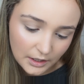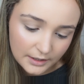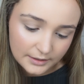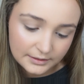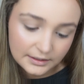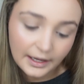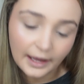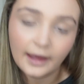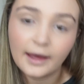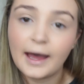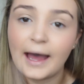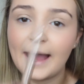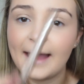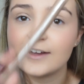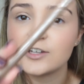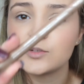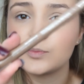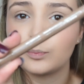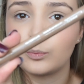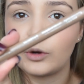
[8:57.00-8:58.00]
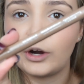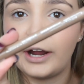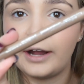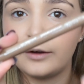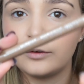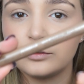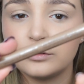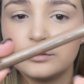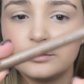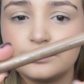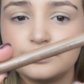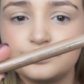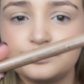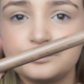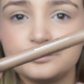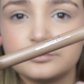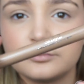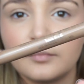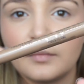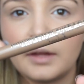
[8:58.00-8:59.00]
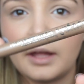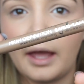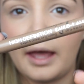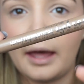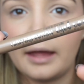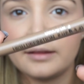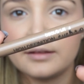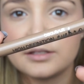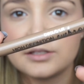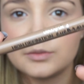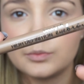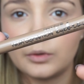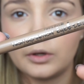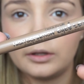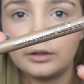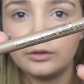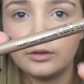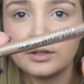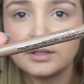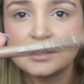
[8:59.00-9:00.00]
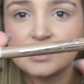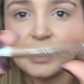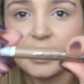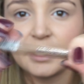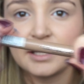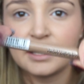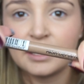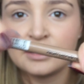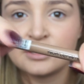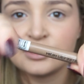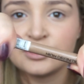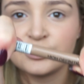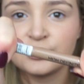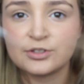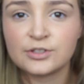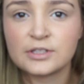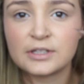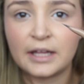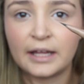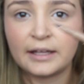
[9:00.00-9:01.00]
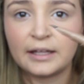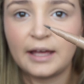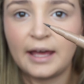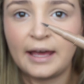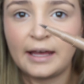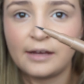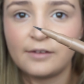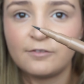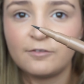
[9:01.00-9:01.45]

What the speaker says: Yeah, ash brown. And this is what it looks like. It's just like a